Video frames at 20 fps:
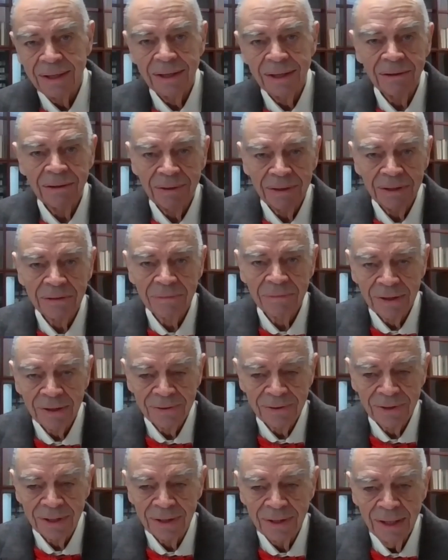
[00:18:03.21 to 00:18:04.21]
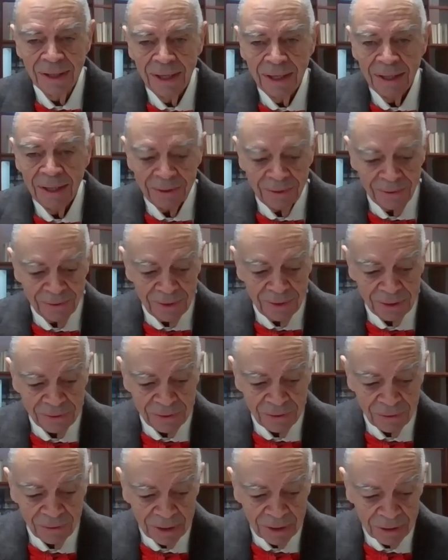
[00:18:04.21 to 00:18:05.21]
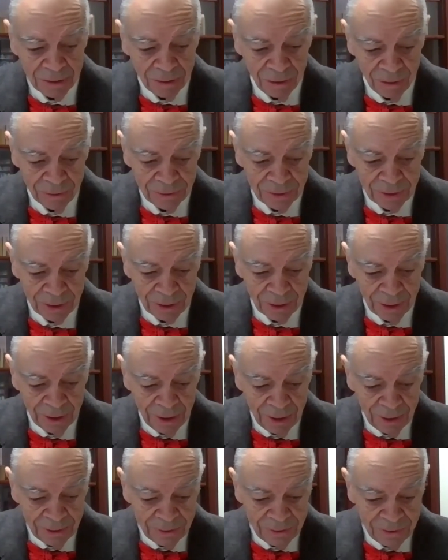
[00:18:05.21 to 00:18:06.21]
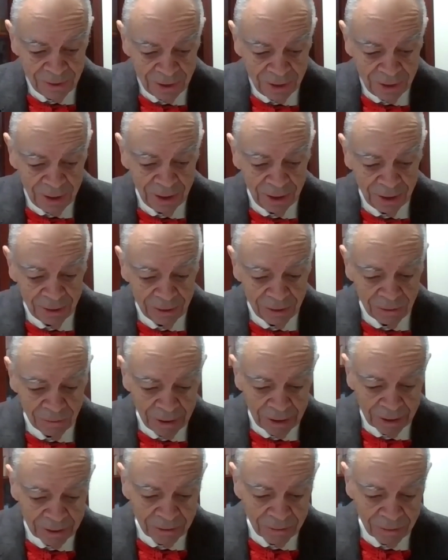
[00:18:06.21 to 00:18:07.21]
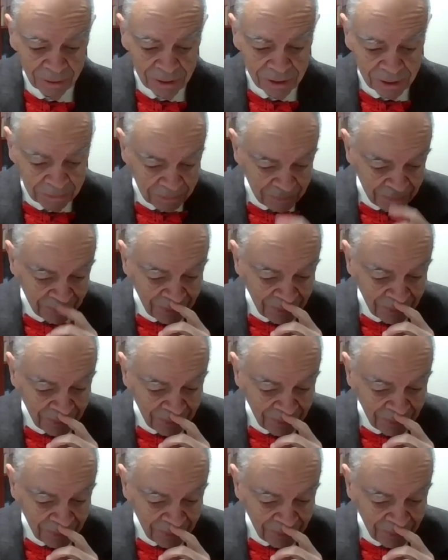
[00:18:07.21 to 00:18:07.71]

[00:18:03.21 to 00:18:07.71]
And they're interesting to see. So they're called city directories.